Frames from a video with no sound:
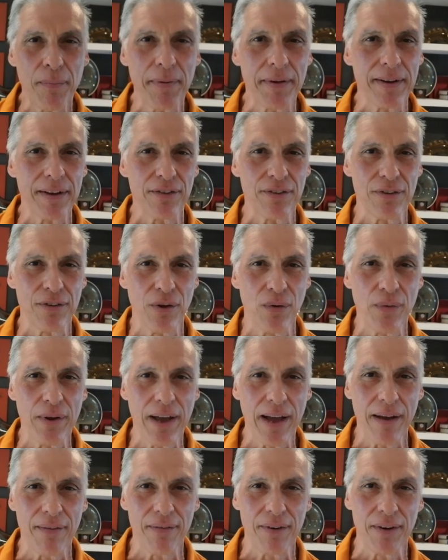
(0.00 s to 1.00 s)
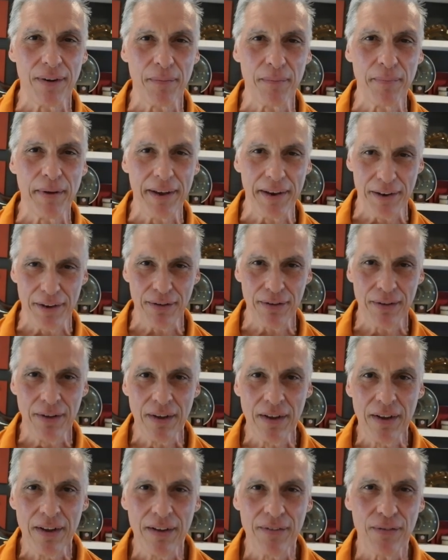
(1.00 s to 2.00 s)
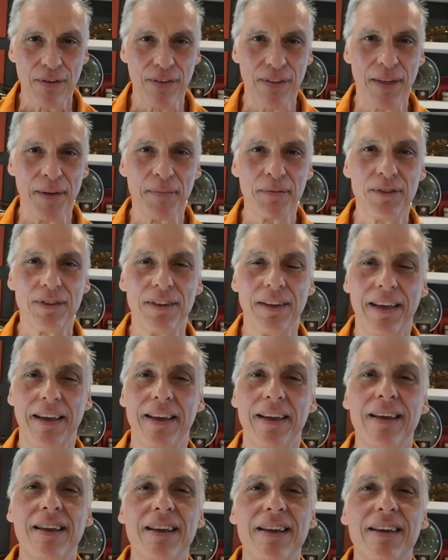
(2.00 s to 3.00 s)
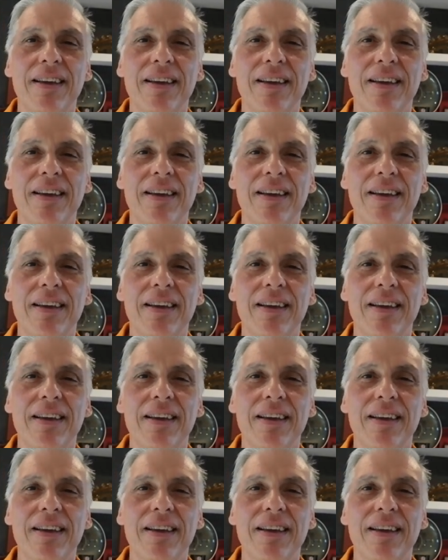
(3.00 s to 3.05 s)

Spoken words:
because we have a menu for them today,